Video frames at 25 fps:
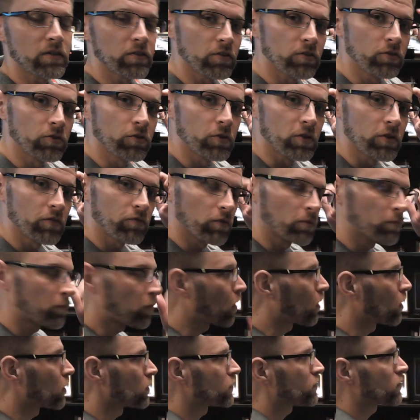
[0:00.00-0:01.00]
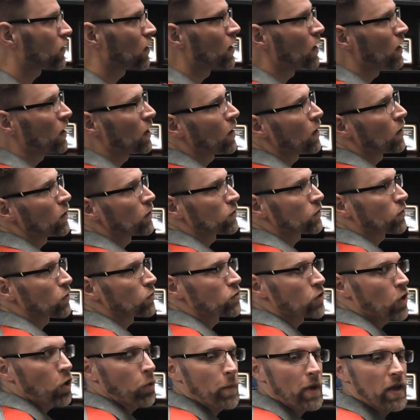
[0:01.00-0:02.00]
2 different parts. So
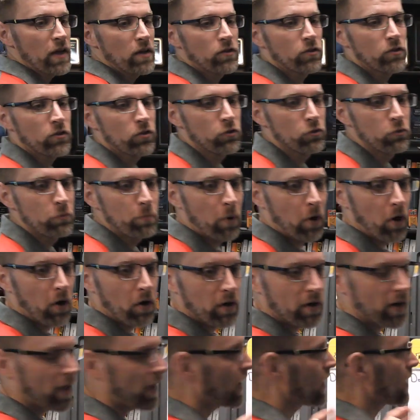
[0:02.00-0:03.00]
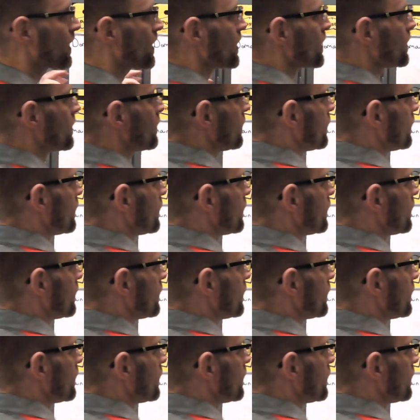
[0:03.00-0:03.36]
domain 2 part A